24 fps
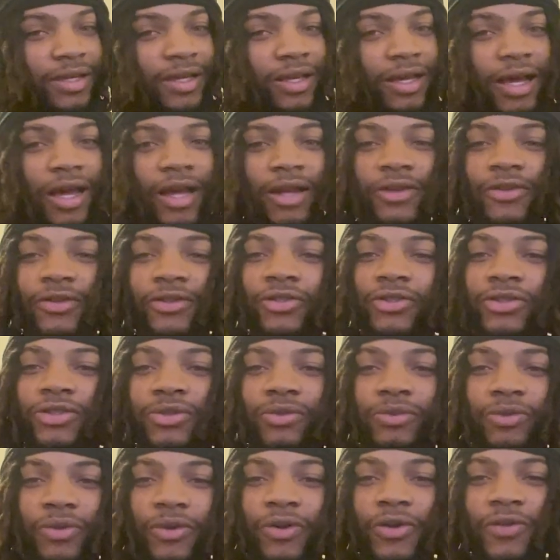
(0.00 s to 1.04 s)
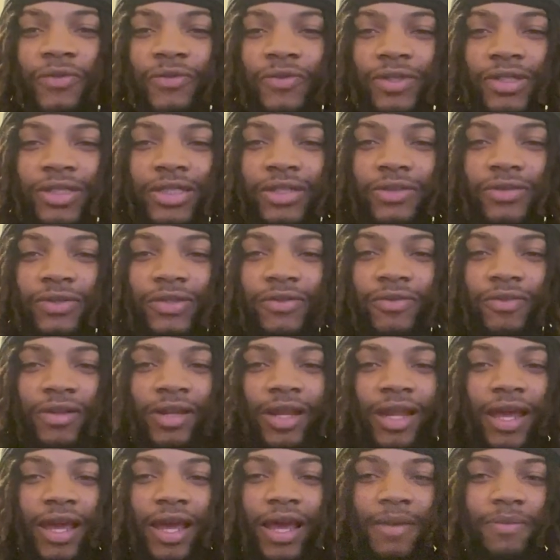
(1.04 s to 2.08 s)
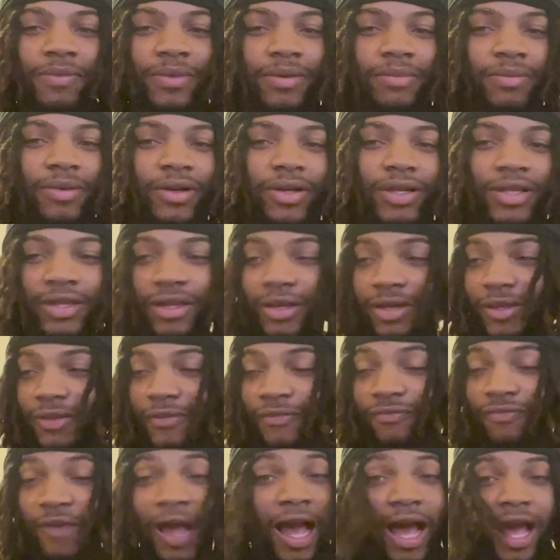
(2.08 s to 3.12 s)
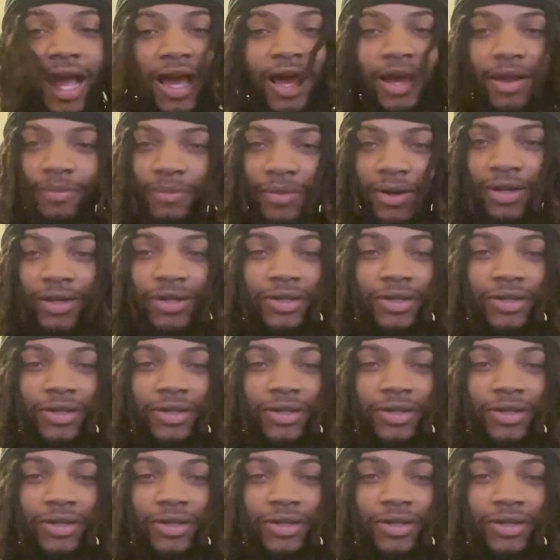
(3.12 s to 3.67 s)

I knew some goofy shit was gonna happen, bro. He only five, bro.